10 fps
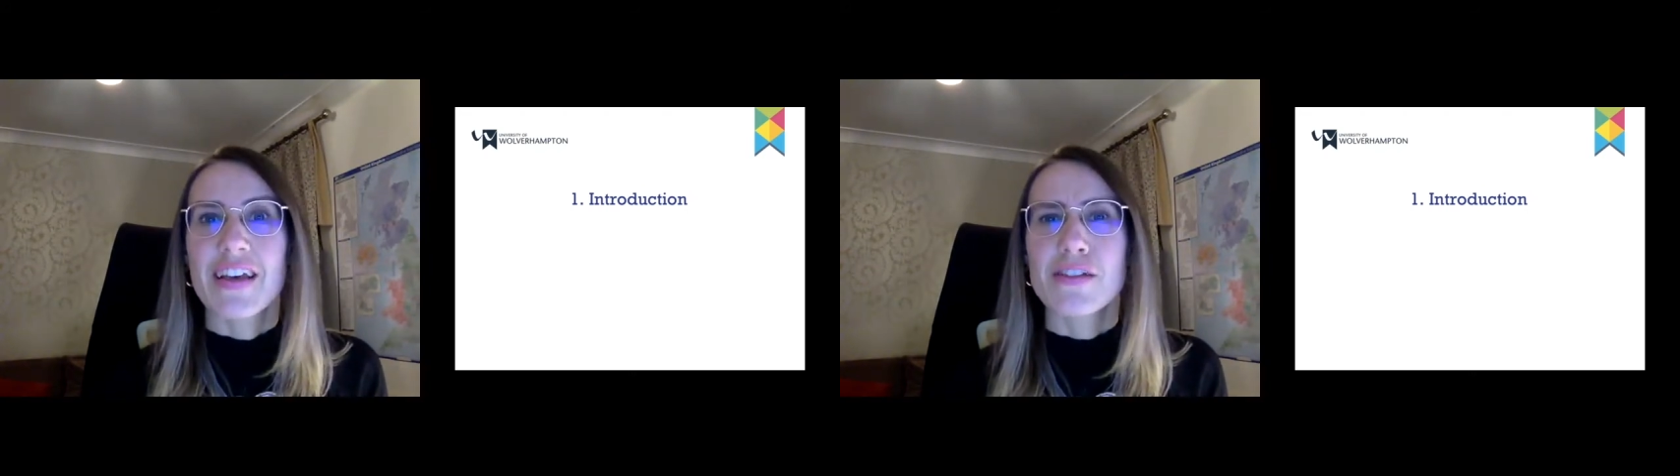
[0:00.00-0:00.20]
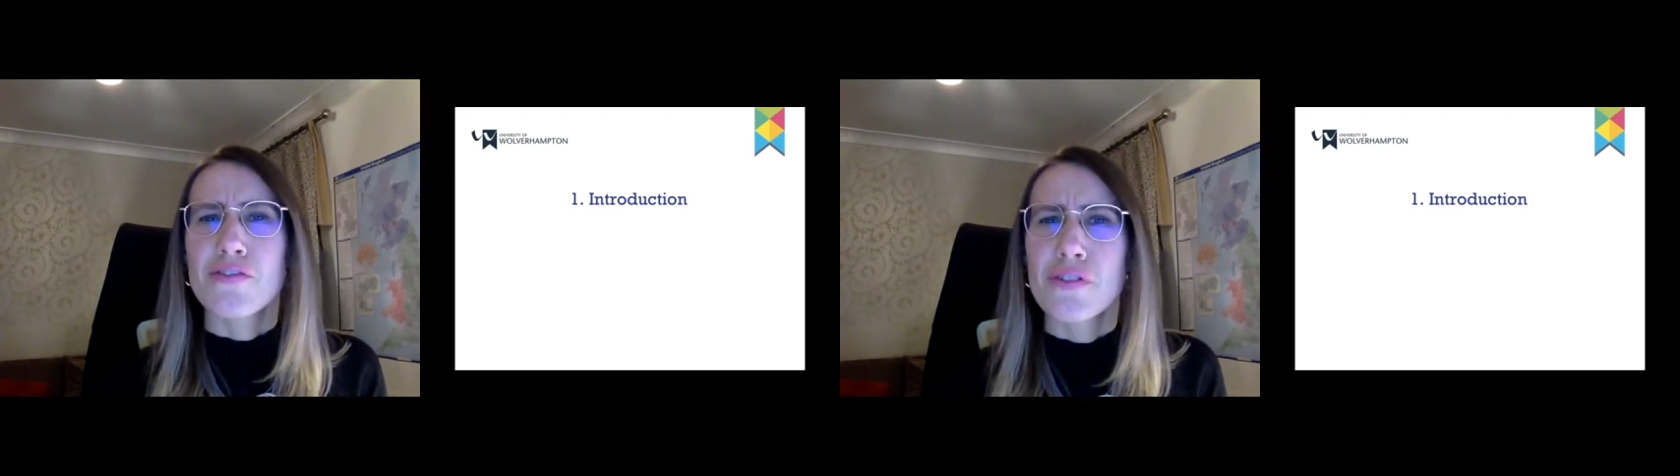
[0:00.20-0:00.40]

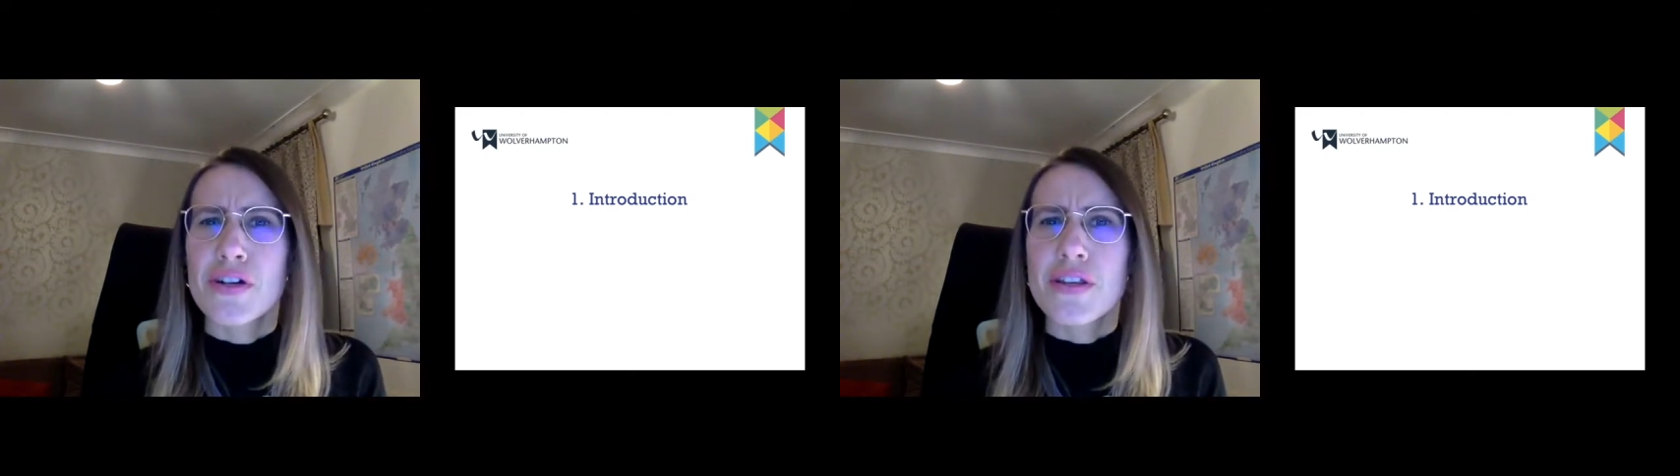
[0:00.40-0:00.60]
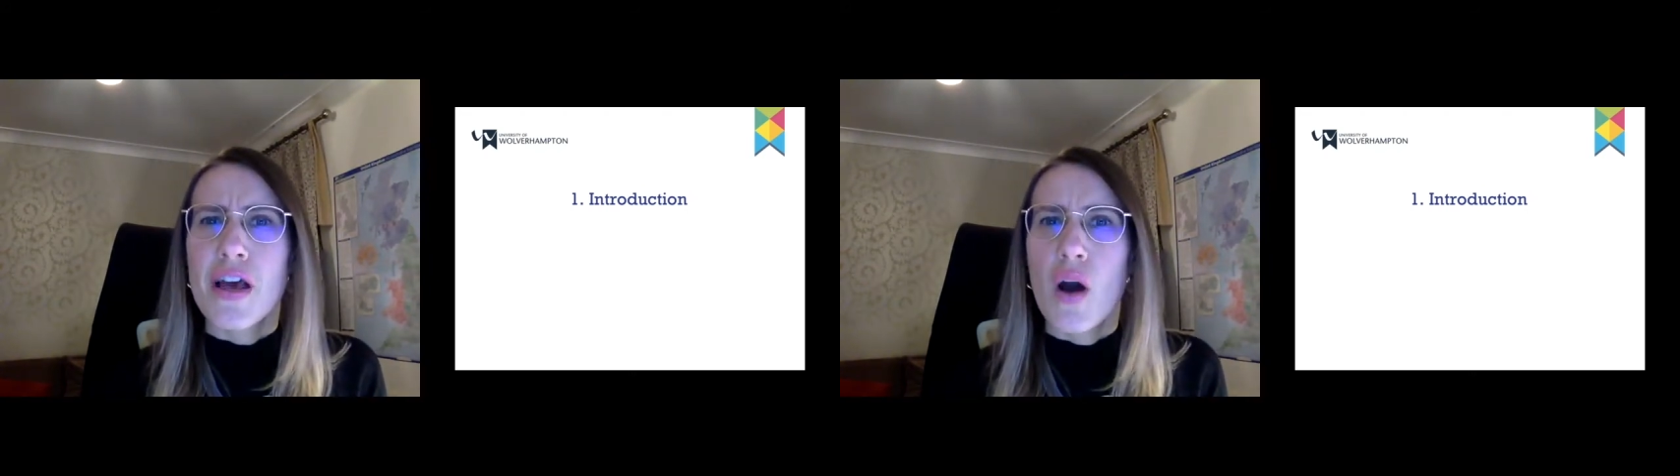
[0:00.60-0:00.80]
So
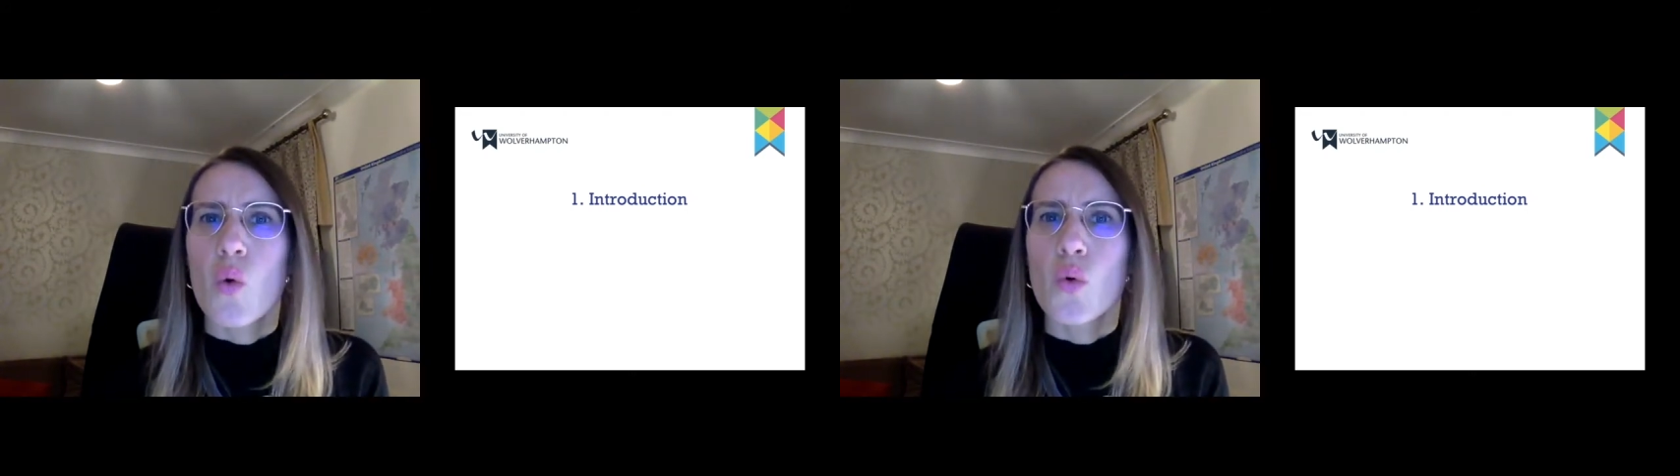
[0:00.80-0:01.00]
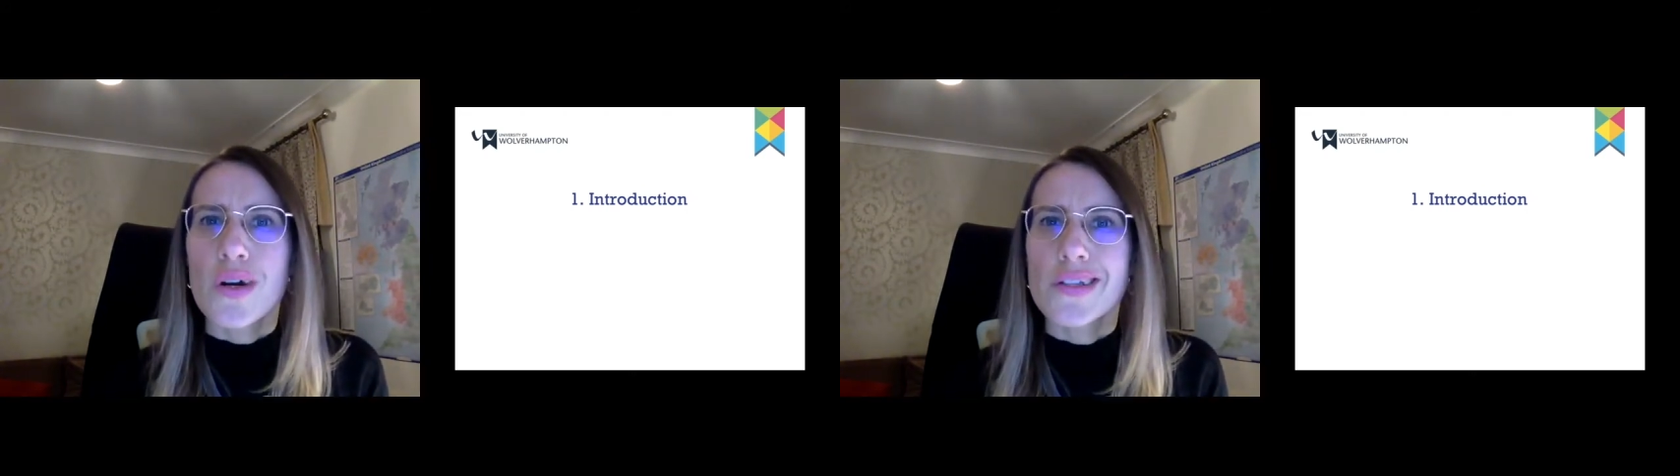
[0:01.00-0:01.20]
first,
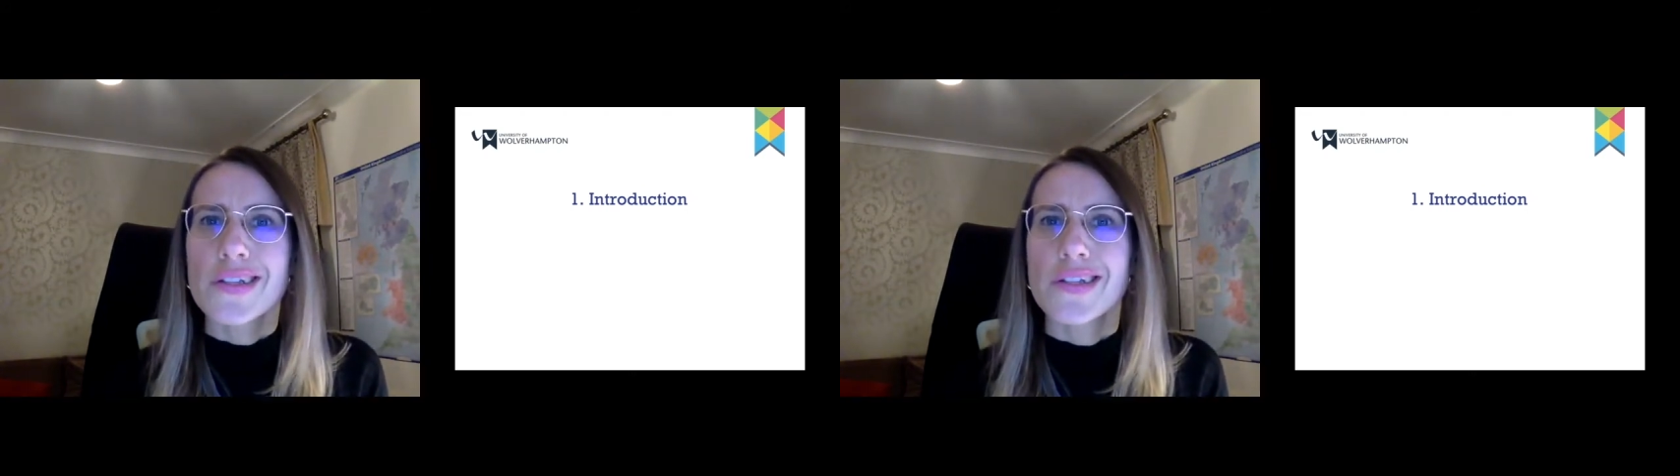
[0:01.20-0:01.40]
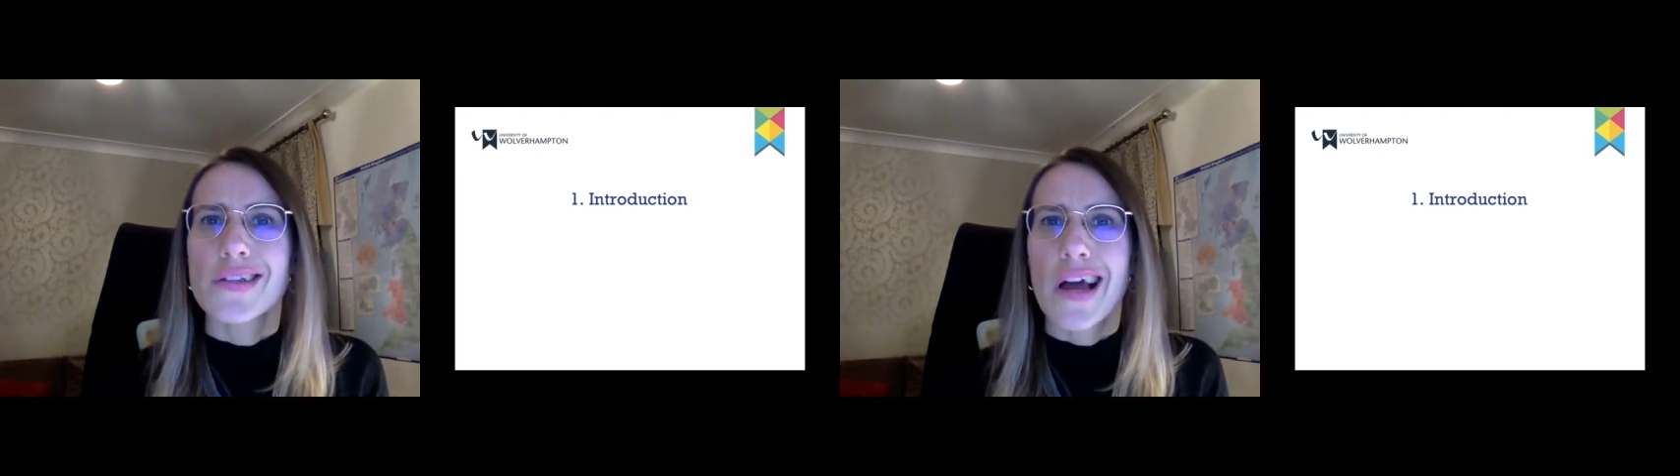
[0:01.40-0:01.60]
what
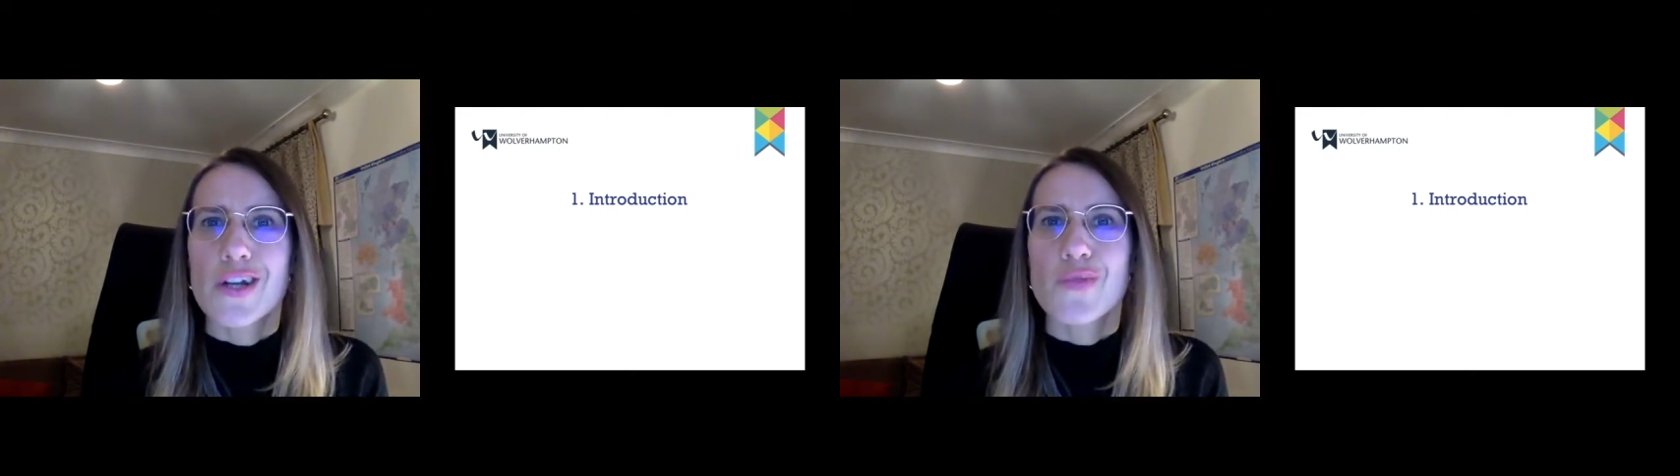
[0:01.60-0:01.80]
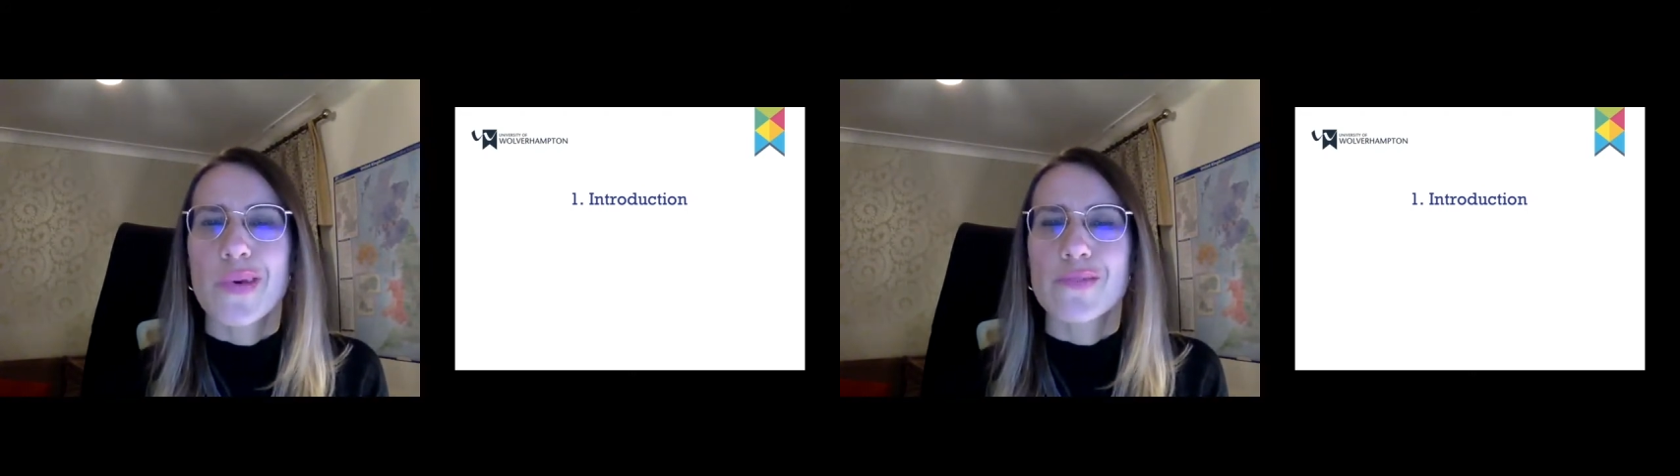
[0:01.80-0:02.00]
is
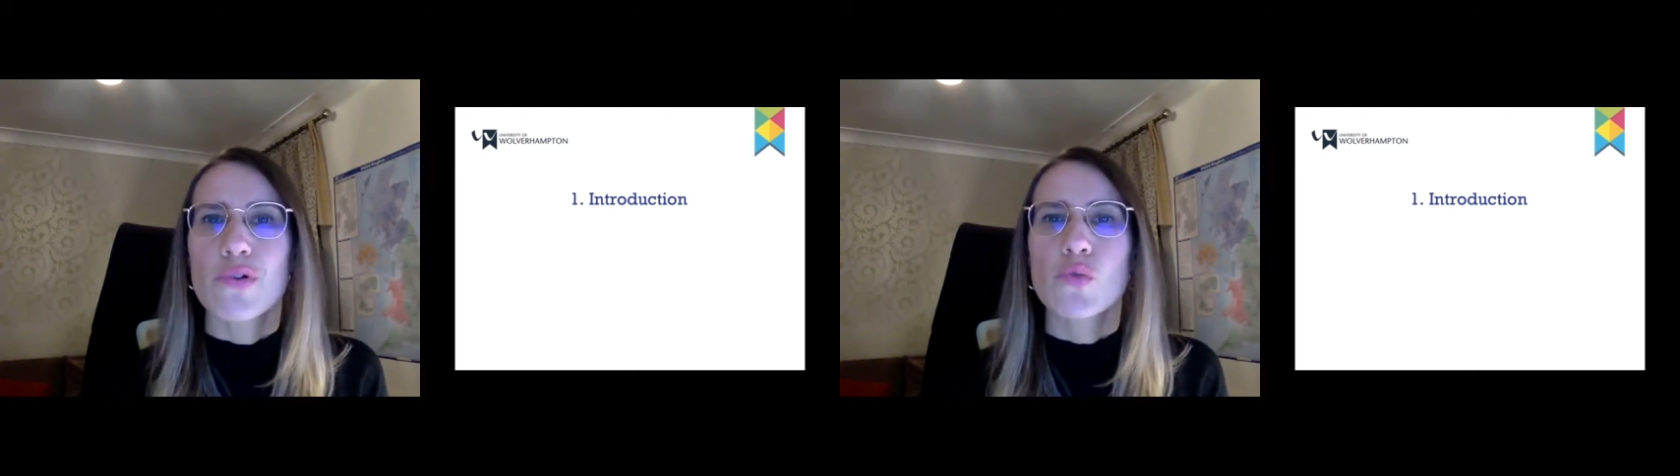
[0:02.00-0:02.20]
enlargement?